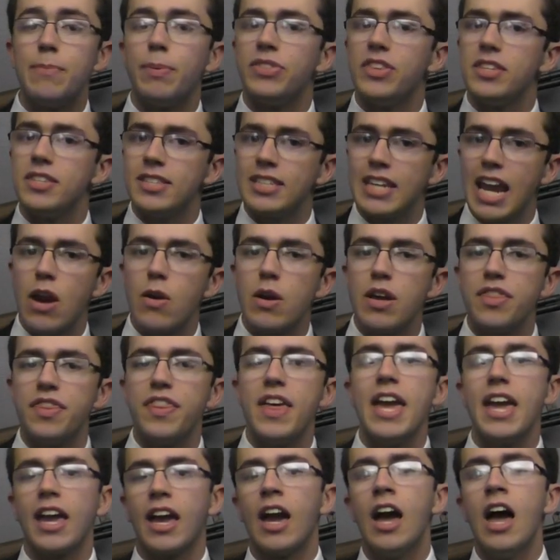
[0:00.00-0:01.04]
But the scary
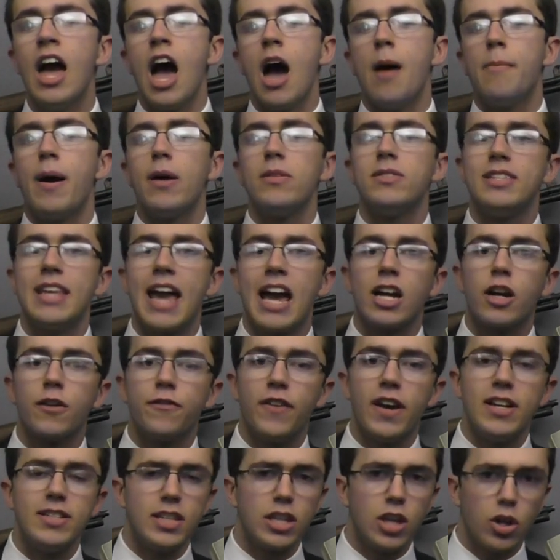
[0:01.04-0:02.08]
thing about
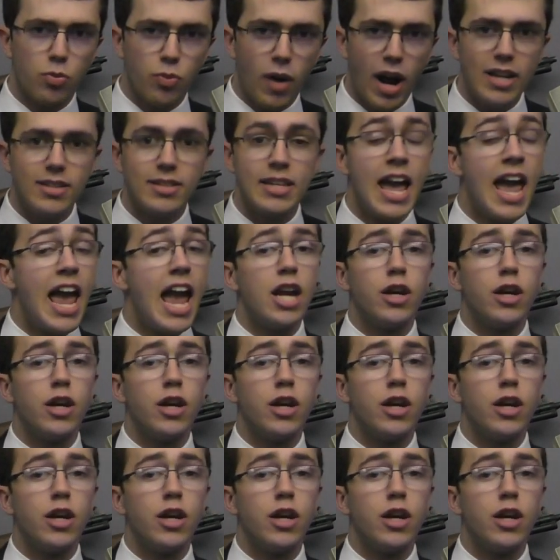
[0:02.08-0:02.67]
sacrificing your rights